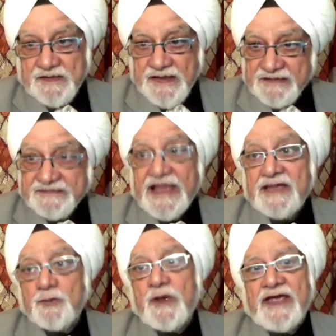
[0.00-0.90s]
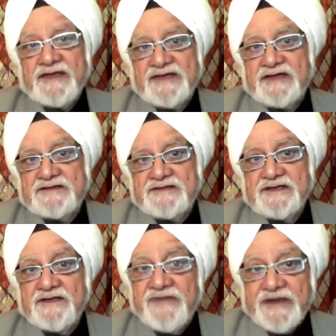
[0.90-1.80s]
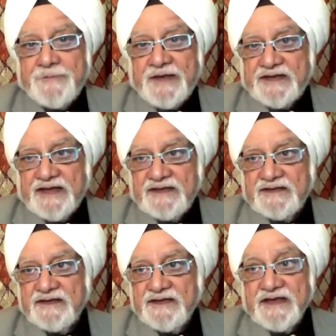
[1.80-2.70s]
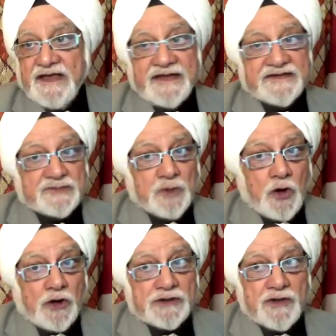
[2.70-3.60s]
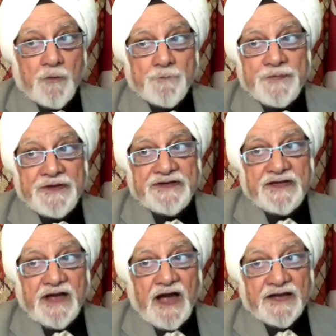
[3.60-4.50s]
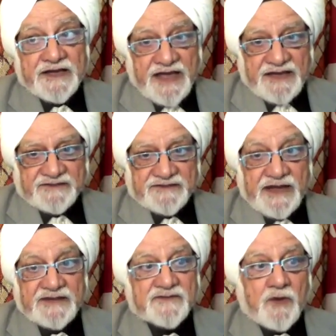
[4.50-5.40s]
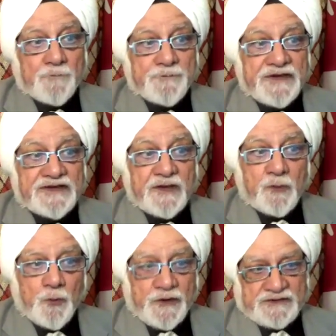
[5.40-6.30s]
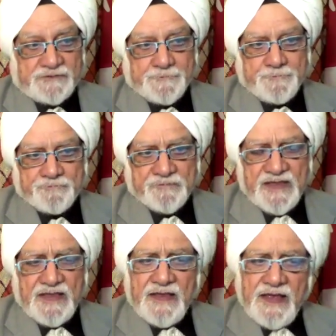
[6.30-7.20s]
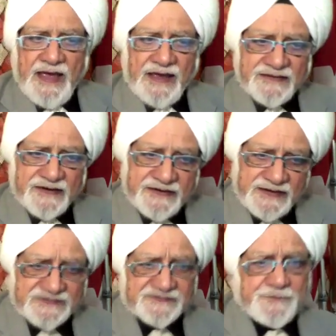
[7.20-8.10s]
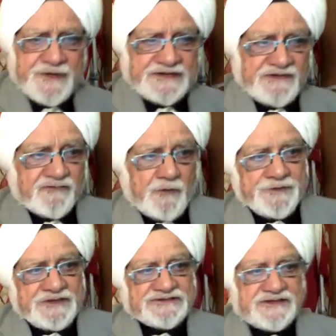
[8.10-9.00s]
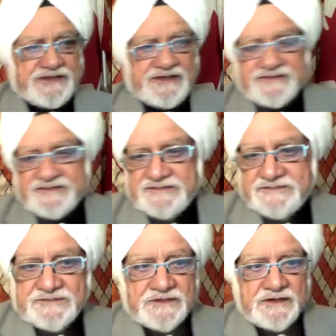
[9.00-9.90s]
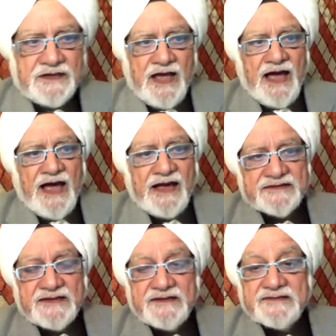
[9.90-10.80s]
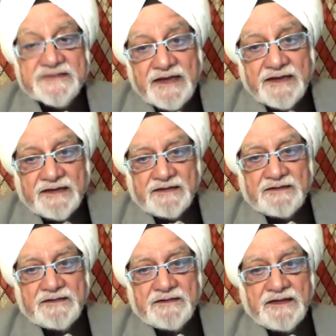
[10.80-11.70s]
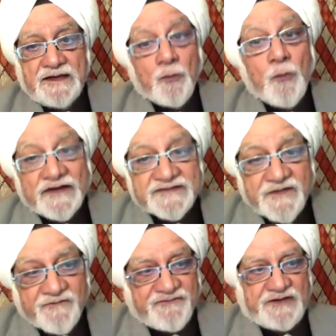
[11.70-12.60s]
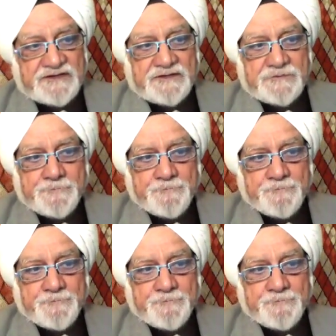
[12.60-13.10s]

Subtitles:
And that's why I said in the very beginning, it's not competing against, it's competing with. And the real spirit of competition is, I think, still one step further.